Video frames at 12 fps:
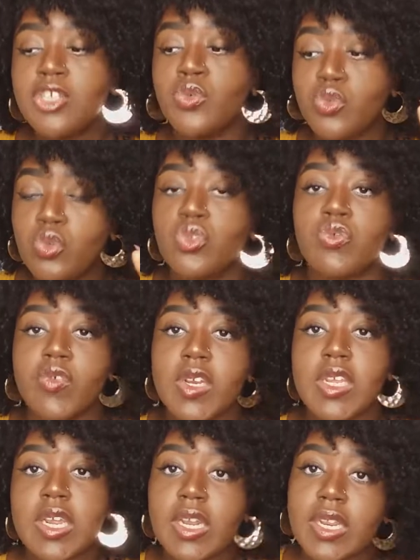she was also
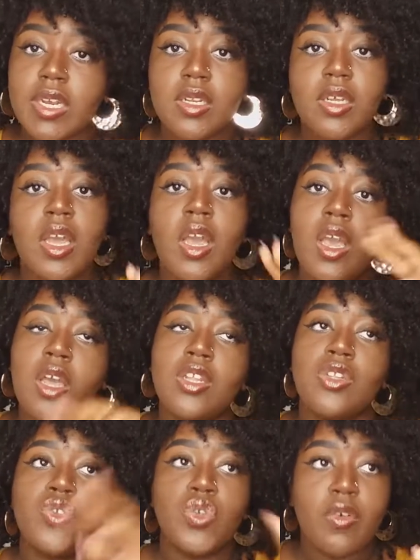really clean.
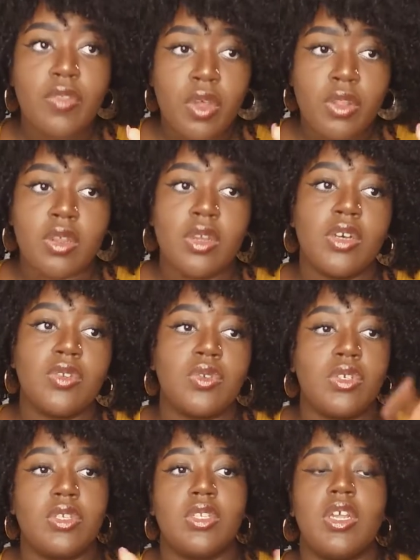Two of the other girls
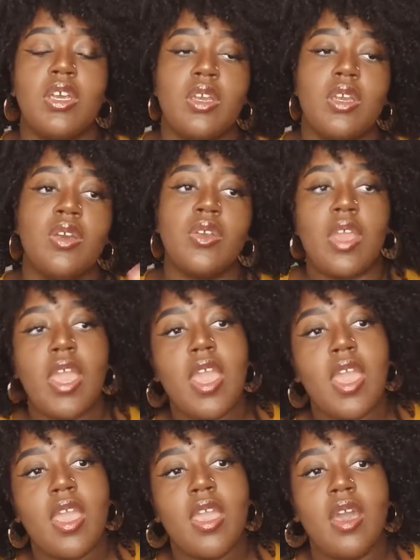was just like,
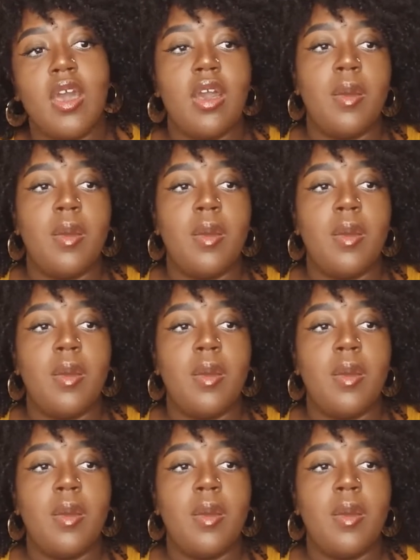okay,